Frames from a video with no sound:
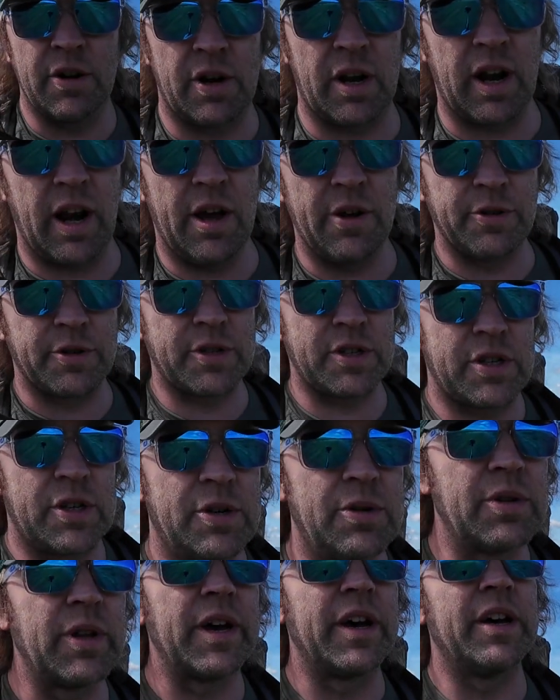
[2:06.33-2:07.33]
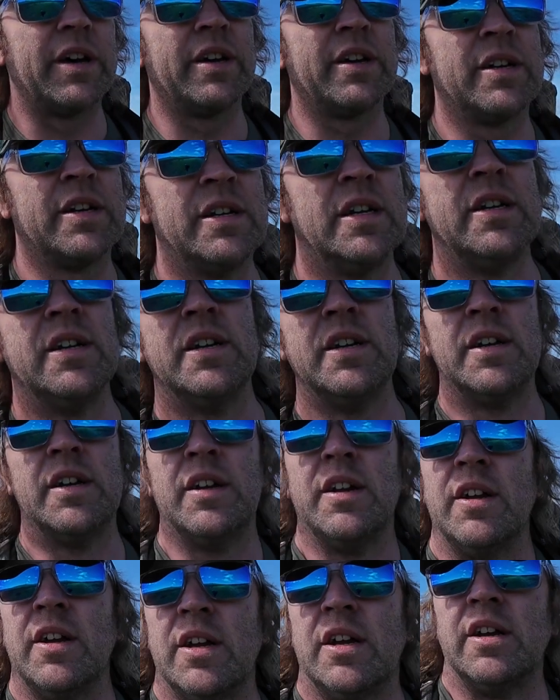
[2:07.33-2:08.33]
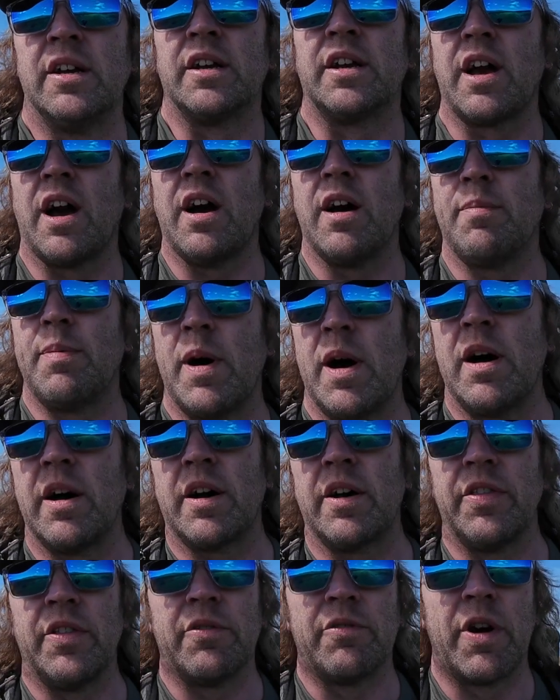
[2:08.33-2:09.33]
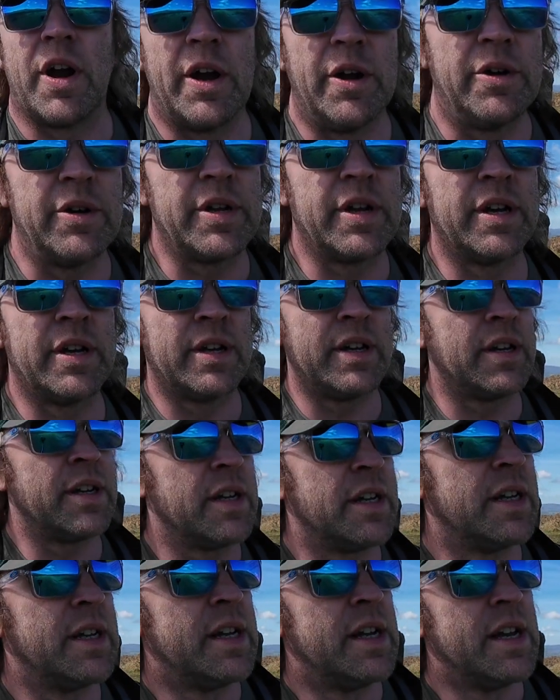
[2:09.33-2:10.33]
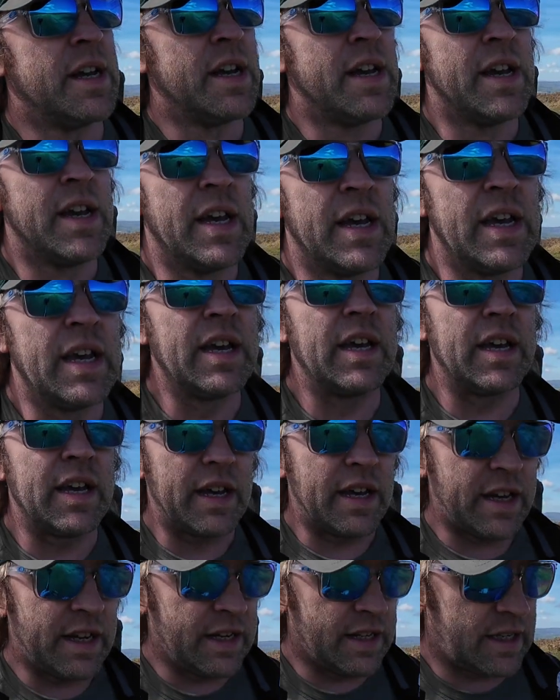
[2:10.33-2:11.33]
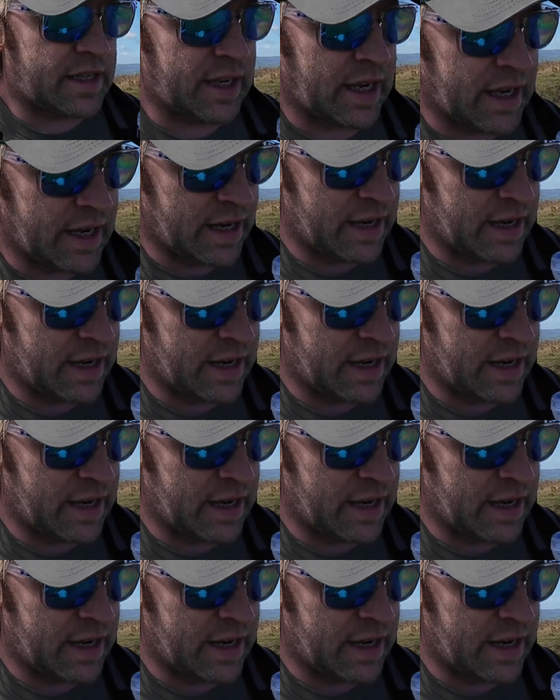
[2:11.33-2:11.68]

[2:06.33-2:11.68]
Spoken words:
close to the car park and the road. It is